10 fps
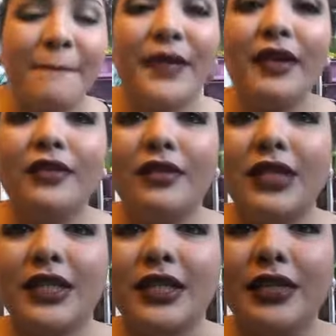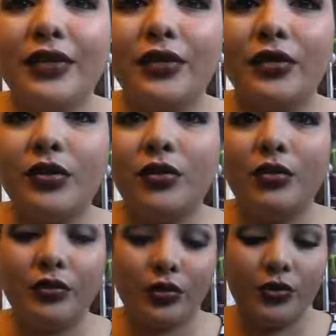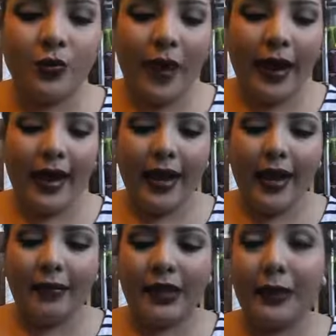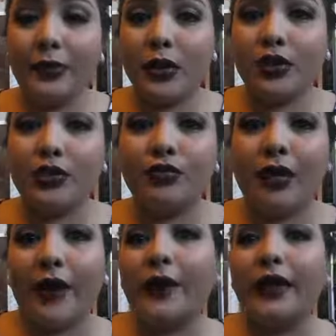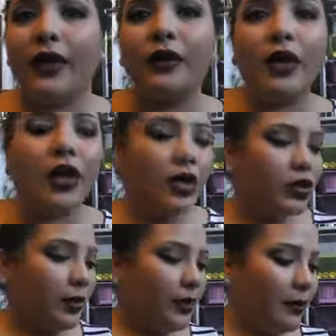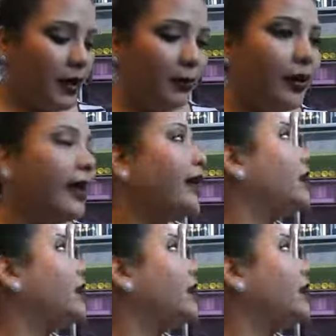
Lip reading: Okay, so this is a little too dry, and my lips are dry right now. So I'm going to be applying